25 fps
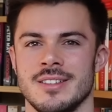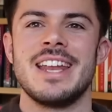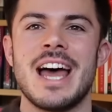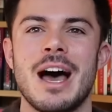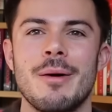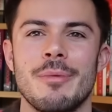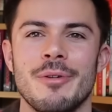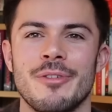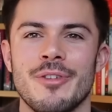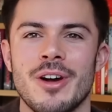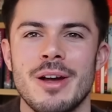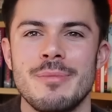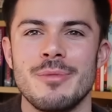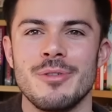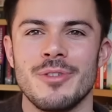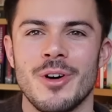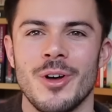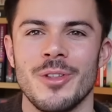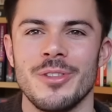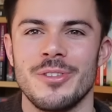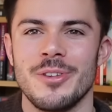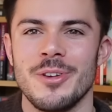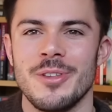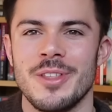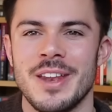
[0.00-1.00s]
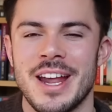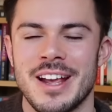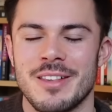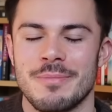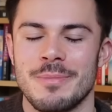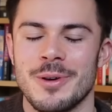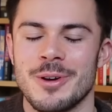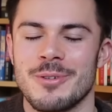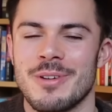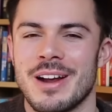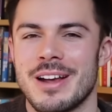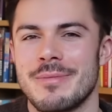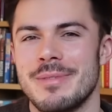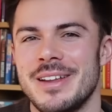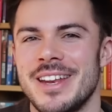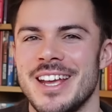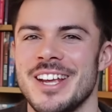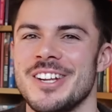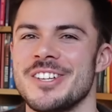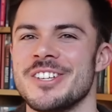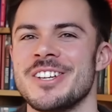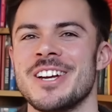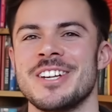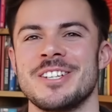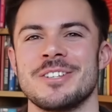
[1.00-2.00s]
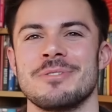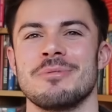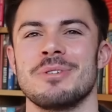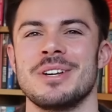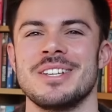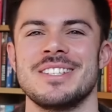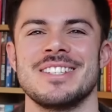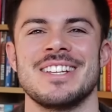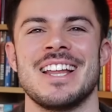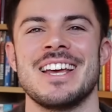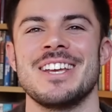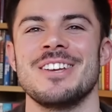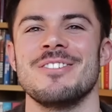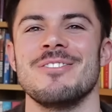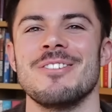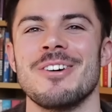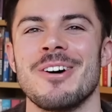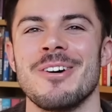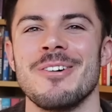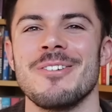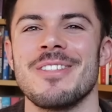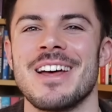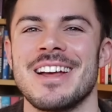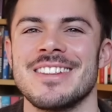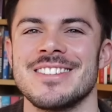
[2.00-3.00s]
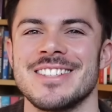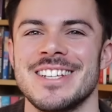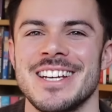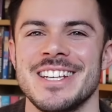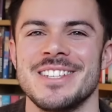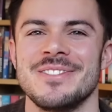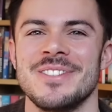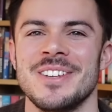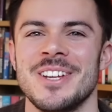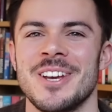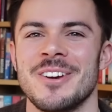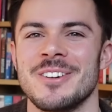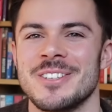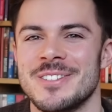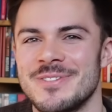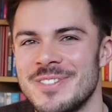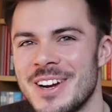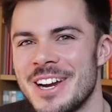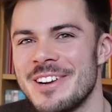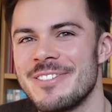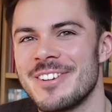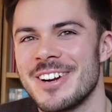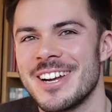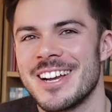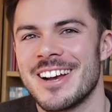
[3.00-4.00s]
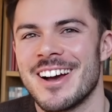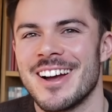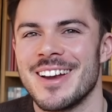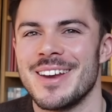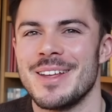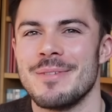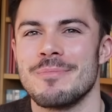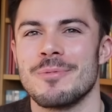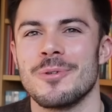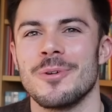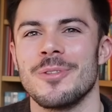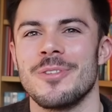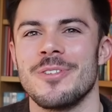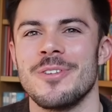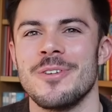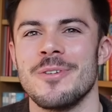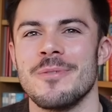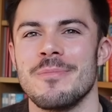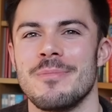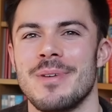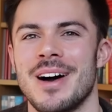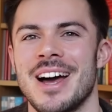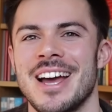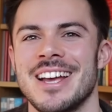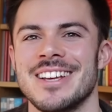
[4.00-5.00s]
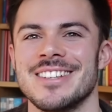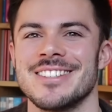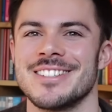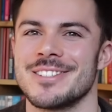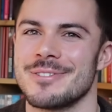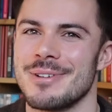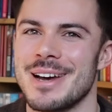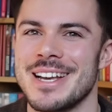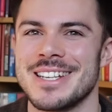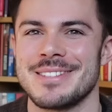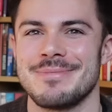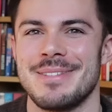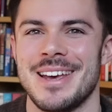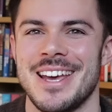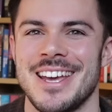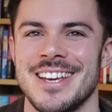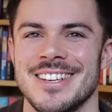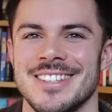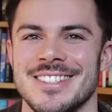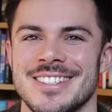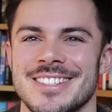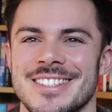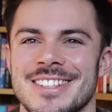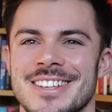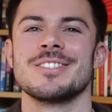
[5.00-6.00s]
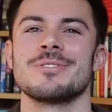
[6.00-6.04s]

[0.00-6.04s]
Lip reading: Now, before I move on to the next book recommendation, I just wanted to let you know that today's video is very, very kindly brought to you by Squarespace.